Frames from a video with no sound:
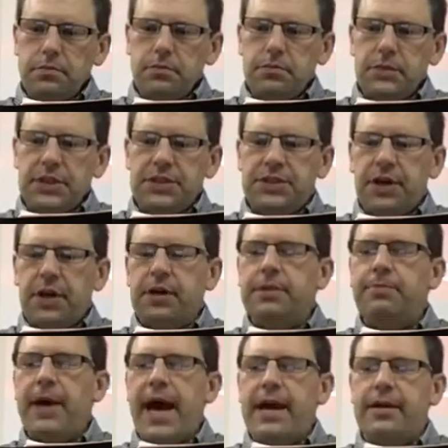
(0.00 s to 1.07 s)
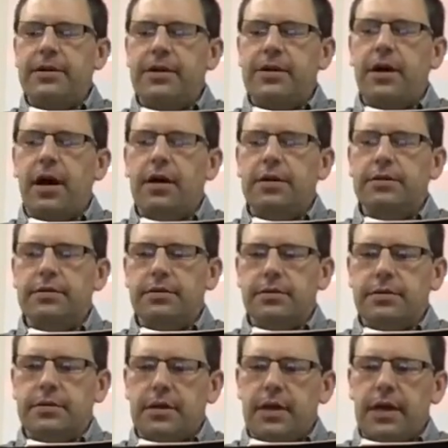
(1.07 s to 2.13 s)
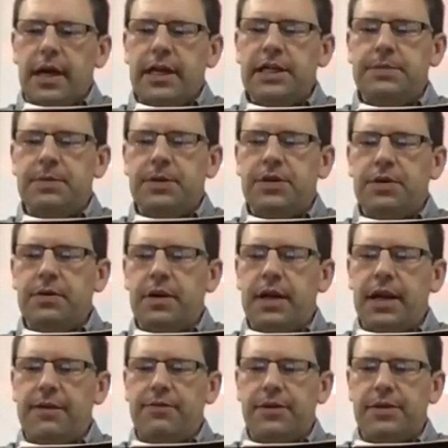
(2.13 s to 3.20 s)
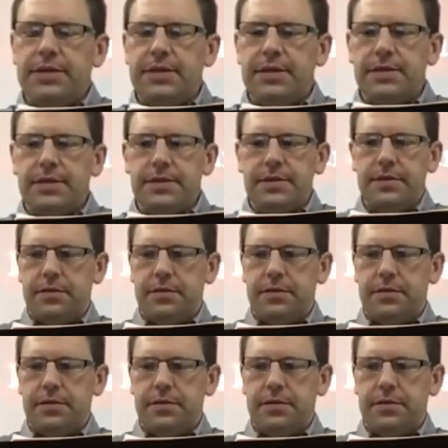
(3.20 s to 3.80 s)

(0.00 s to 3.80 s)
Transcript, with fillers: Started back in the garden, and he's been doing it ever since.